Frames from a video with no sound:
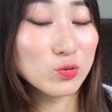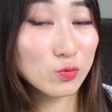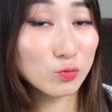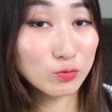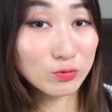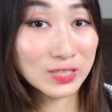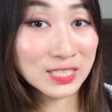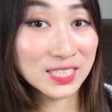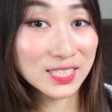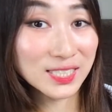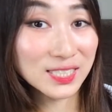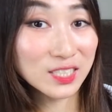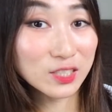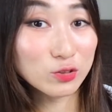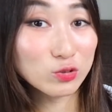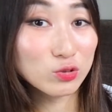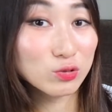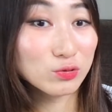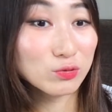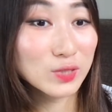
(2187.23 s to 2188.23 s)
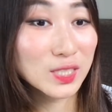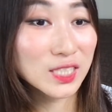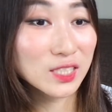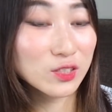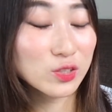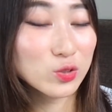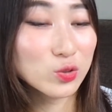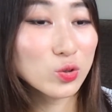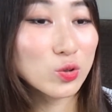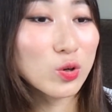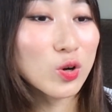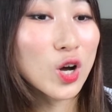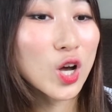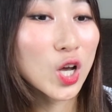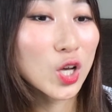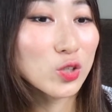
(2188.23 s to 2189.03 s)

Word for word: rinse to rinse so